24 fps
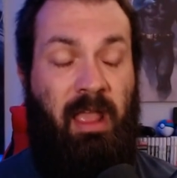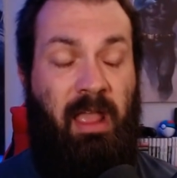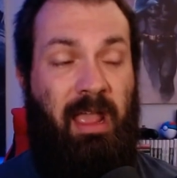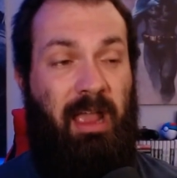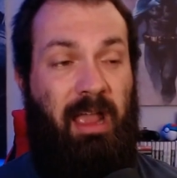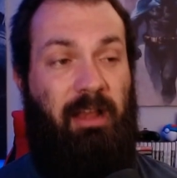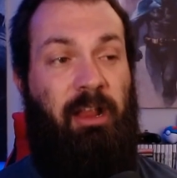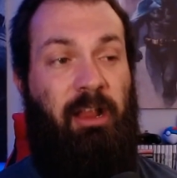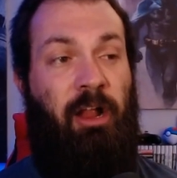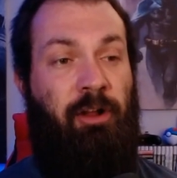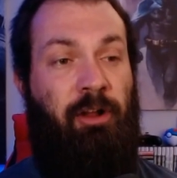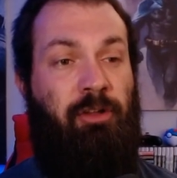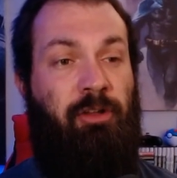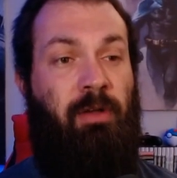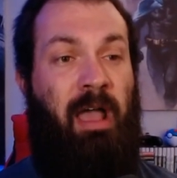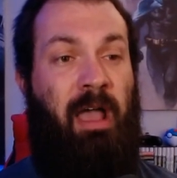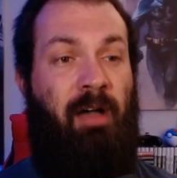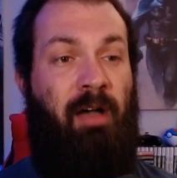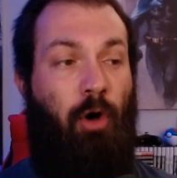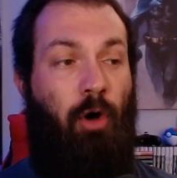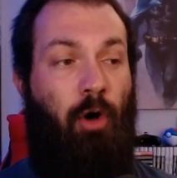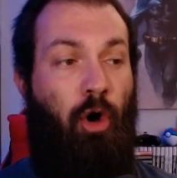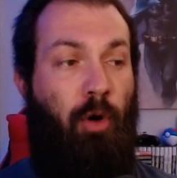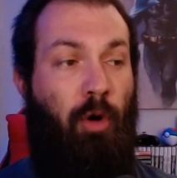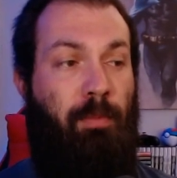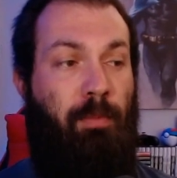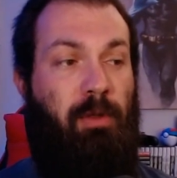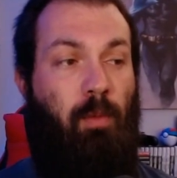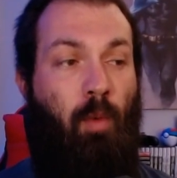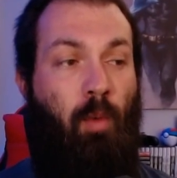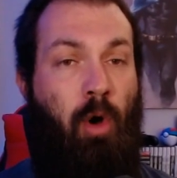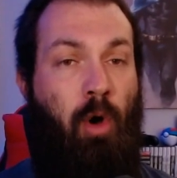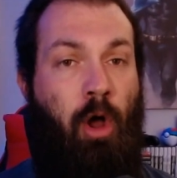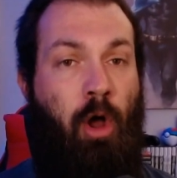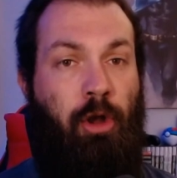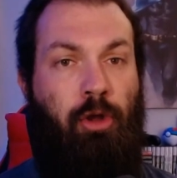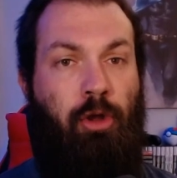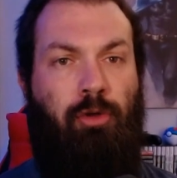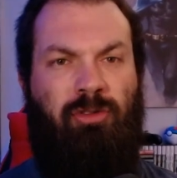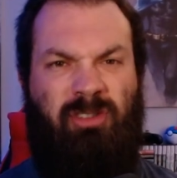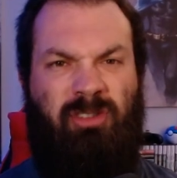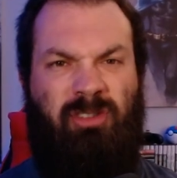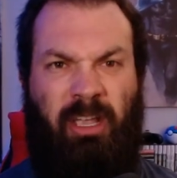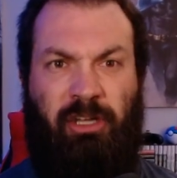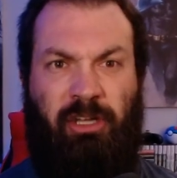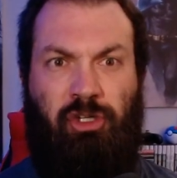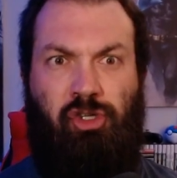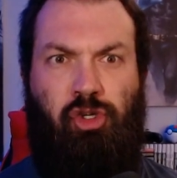and here you have Obi-Wan who's
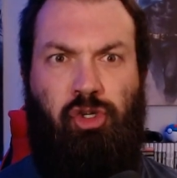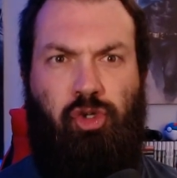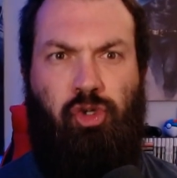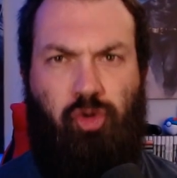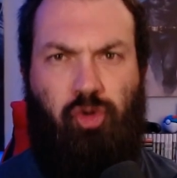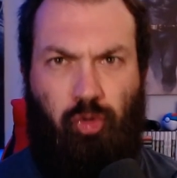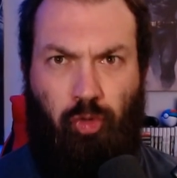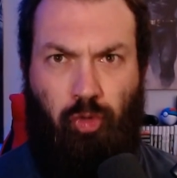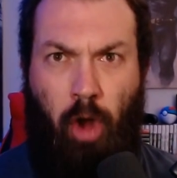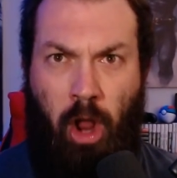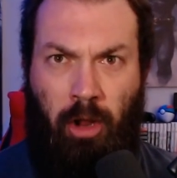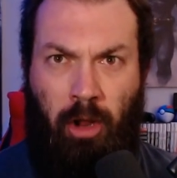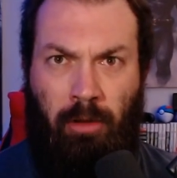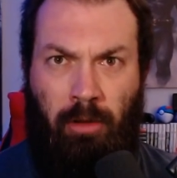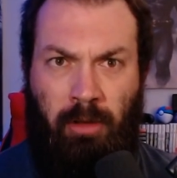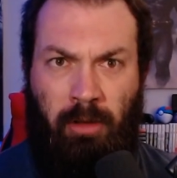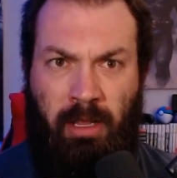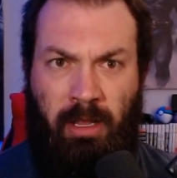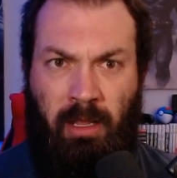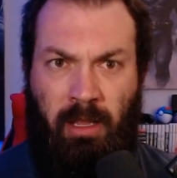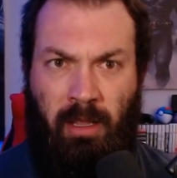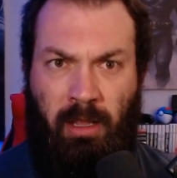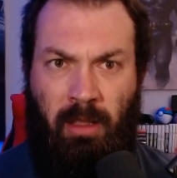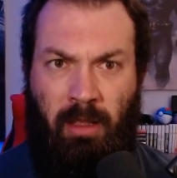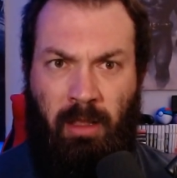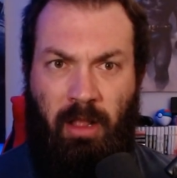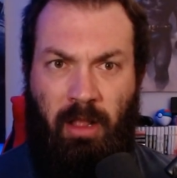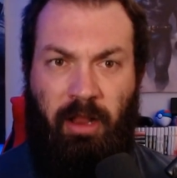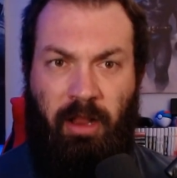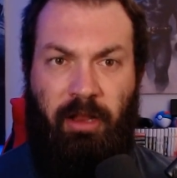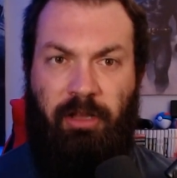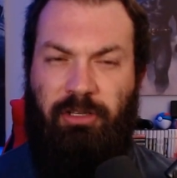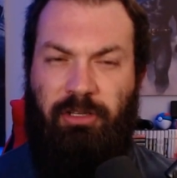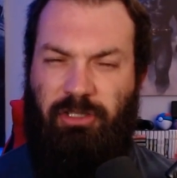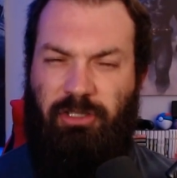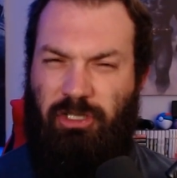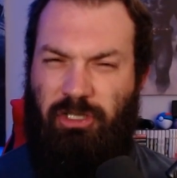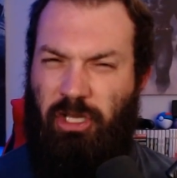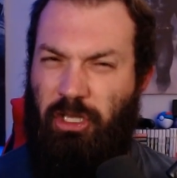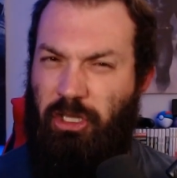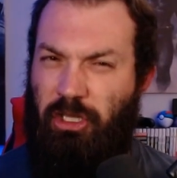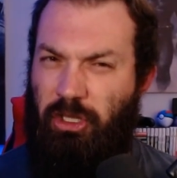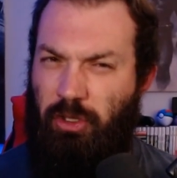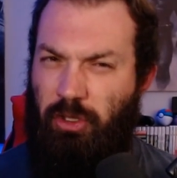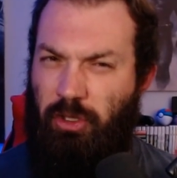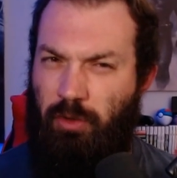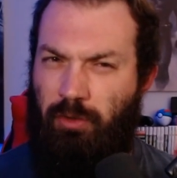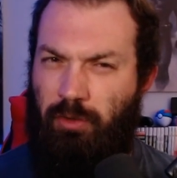like struggling to
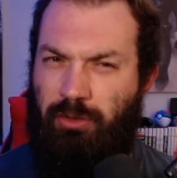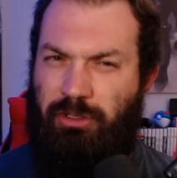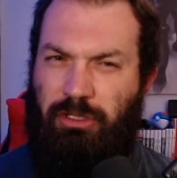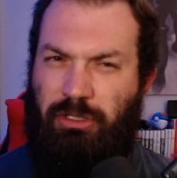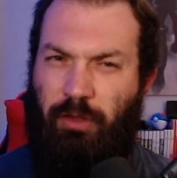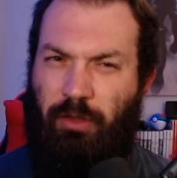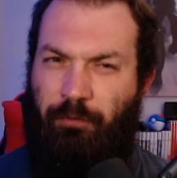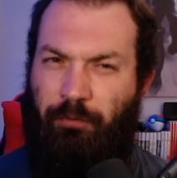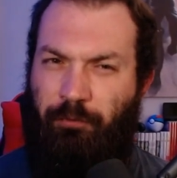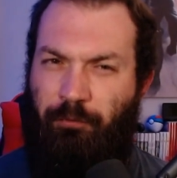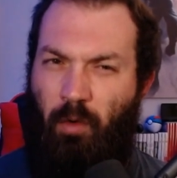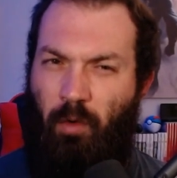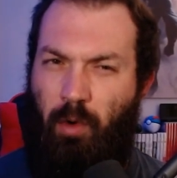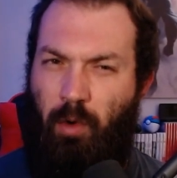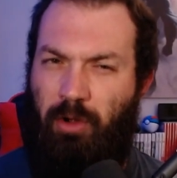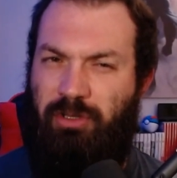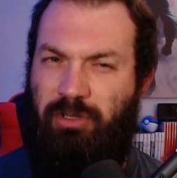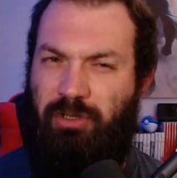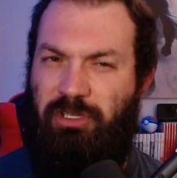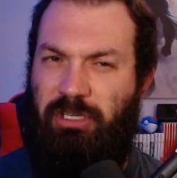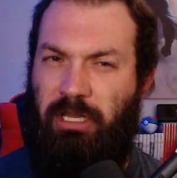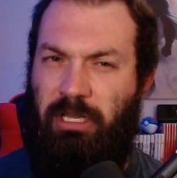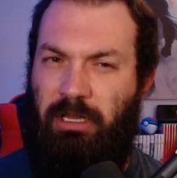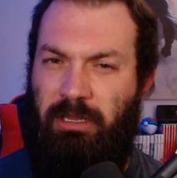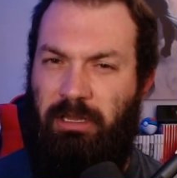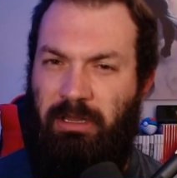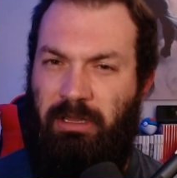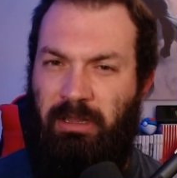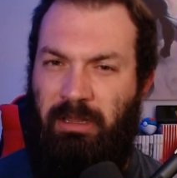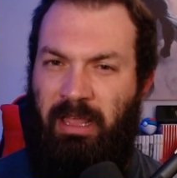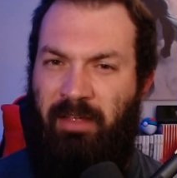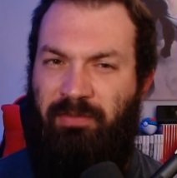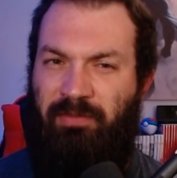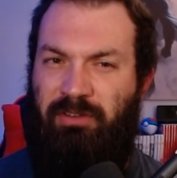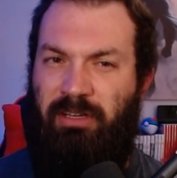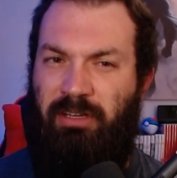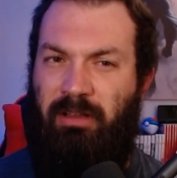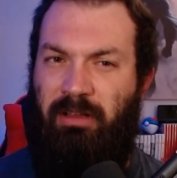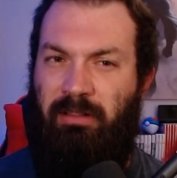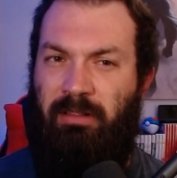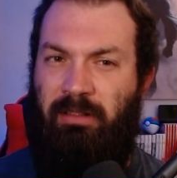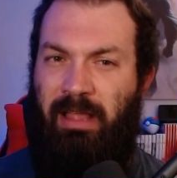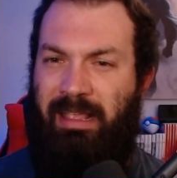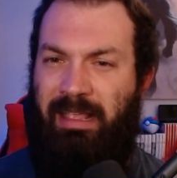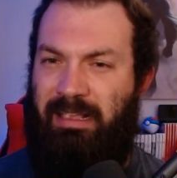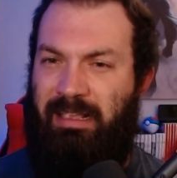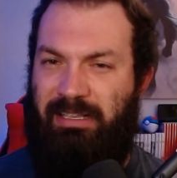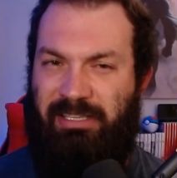use the Force to lift
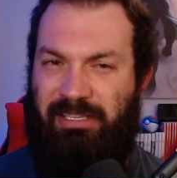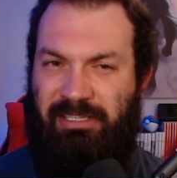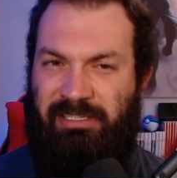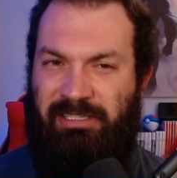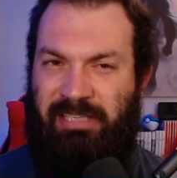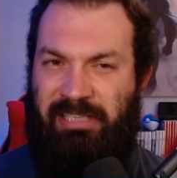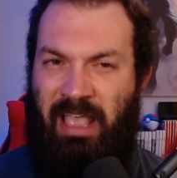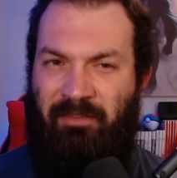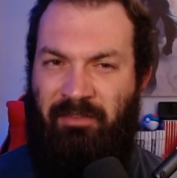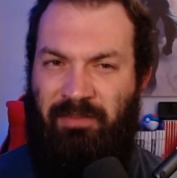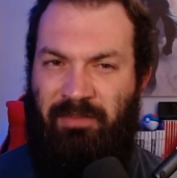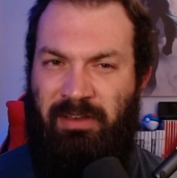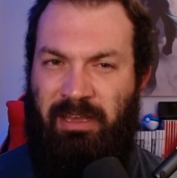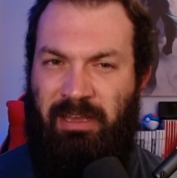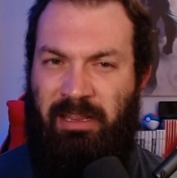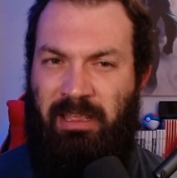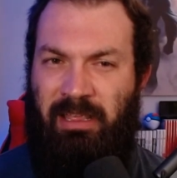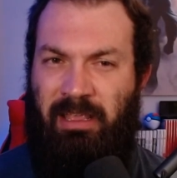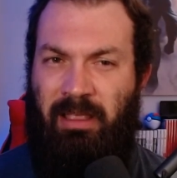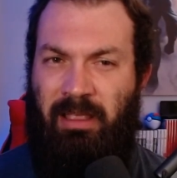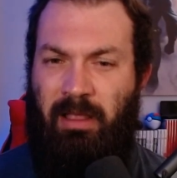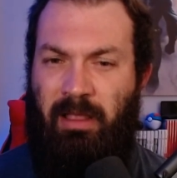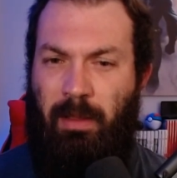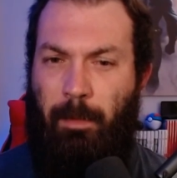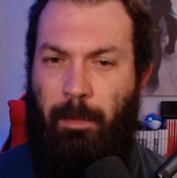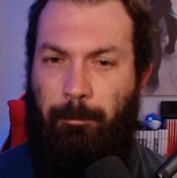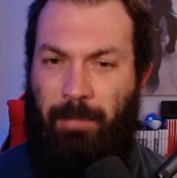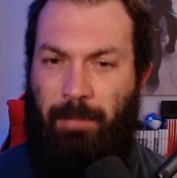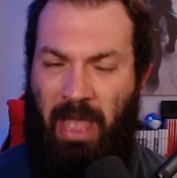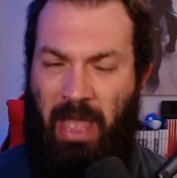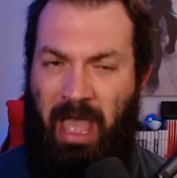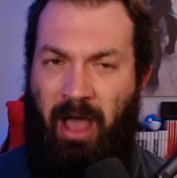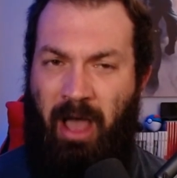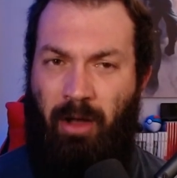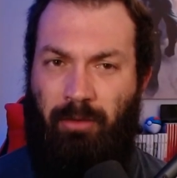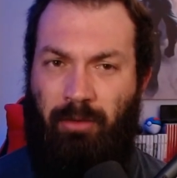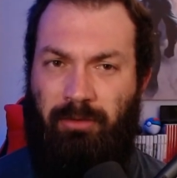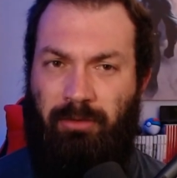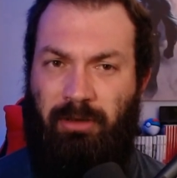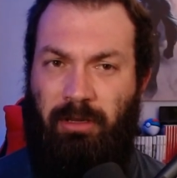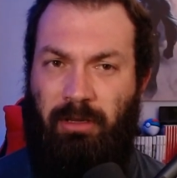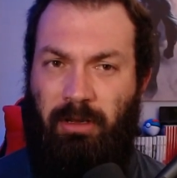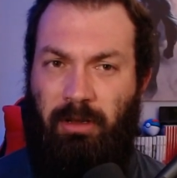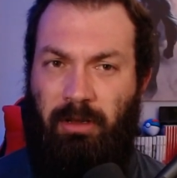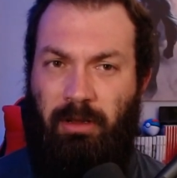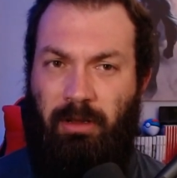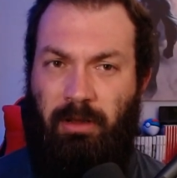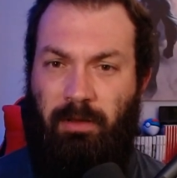like a 70-pound
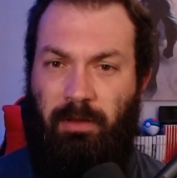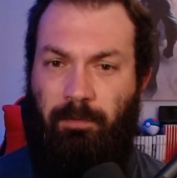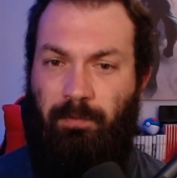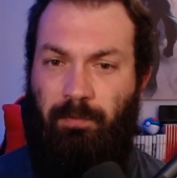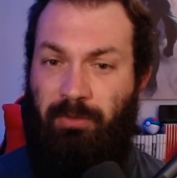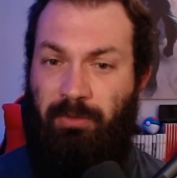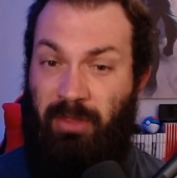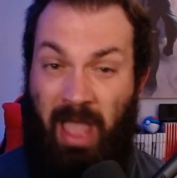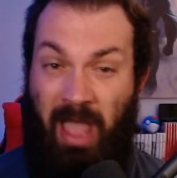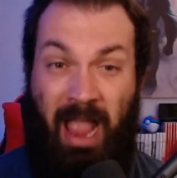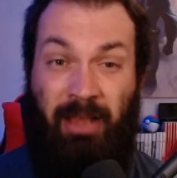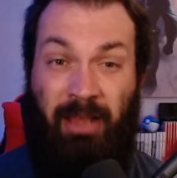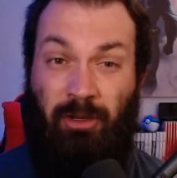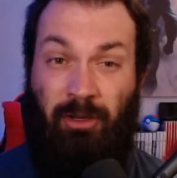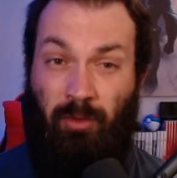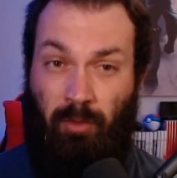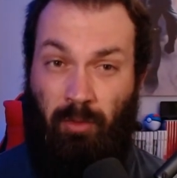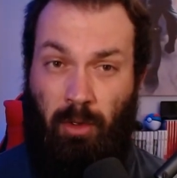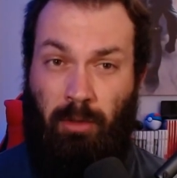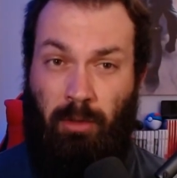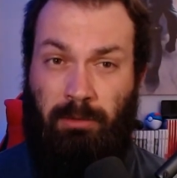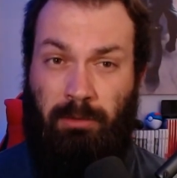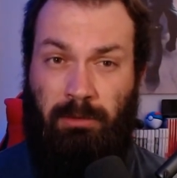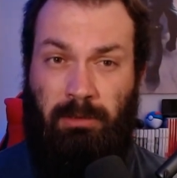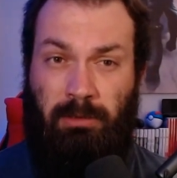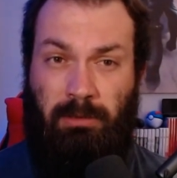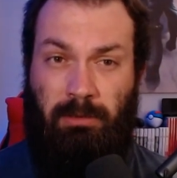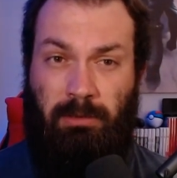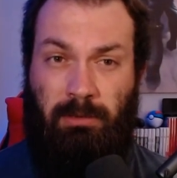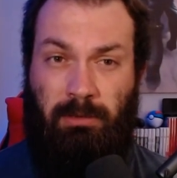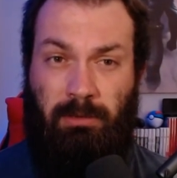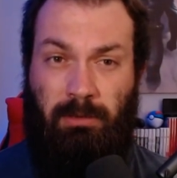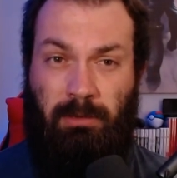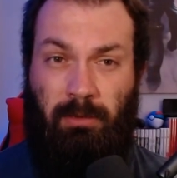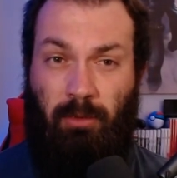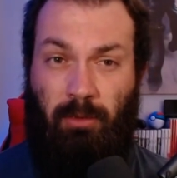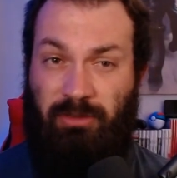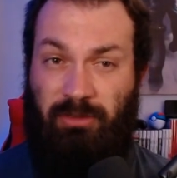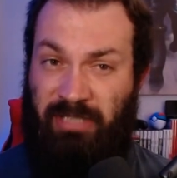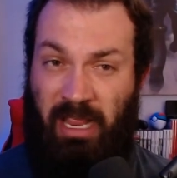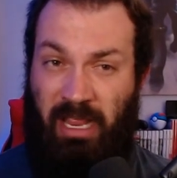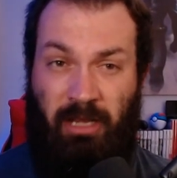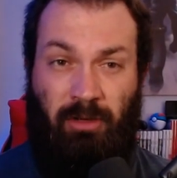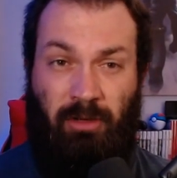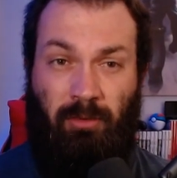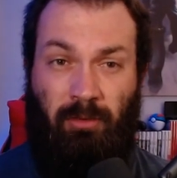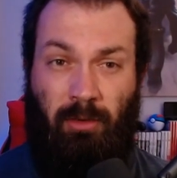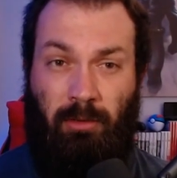9-year-old or
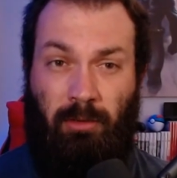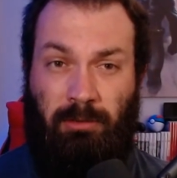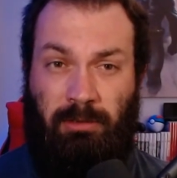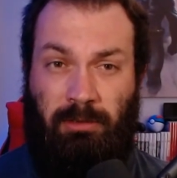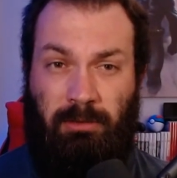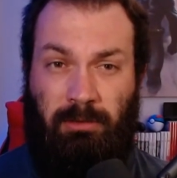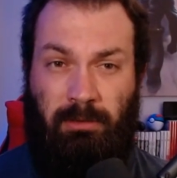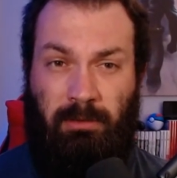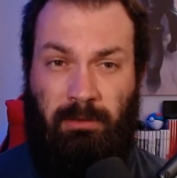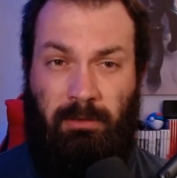10-year-old.